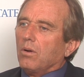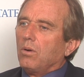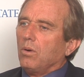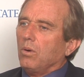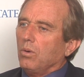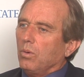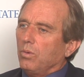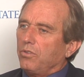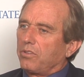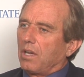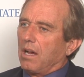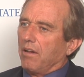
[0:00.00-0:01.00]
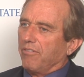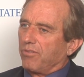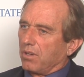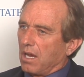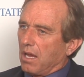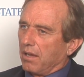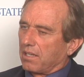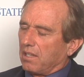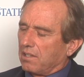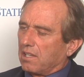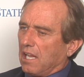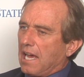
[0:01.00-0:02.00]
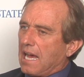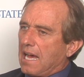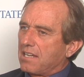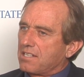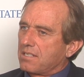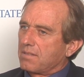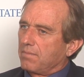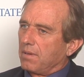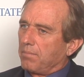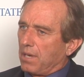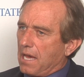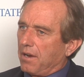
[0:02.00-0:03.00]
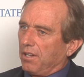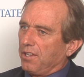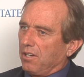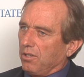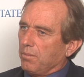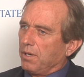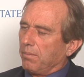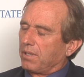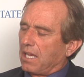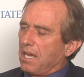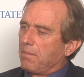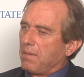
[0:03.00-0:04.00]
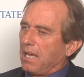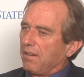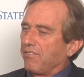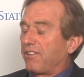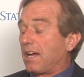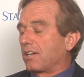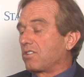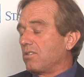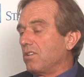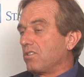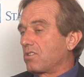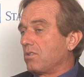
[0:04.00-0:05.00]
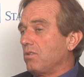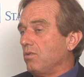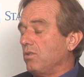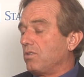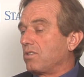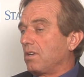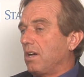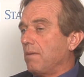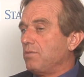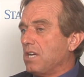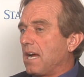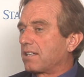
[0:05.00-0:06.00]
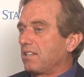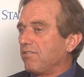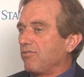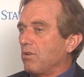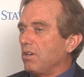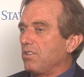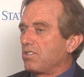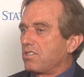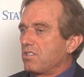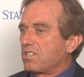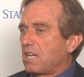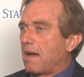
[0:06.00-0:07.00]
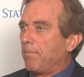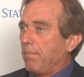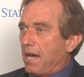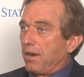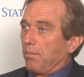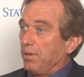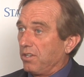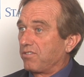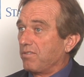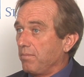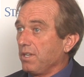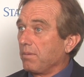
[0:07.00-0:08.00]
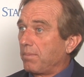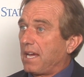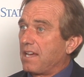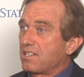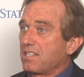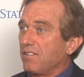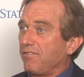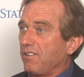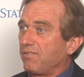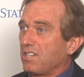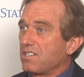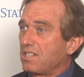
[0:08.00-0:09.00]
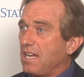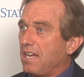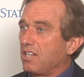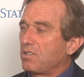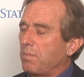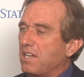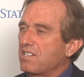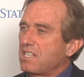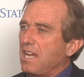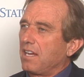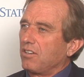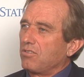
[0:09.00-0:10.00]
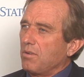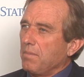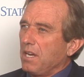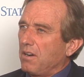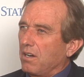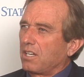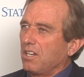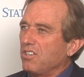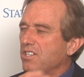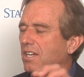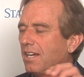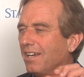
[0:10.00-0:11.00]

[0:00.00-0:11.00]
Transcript: of glass, bottle, and aluminum can manufacturers whose objective was to stop bottle bills from being passed in the 50 states by saying to Americans,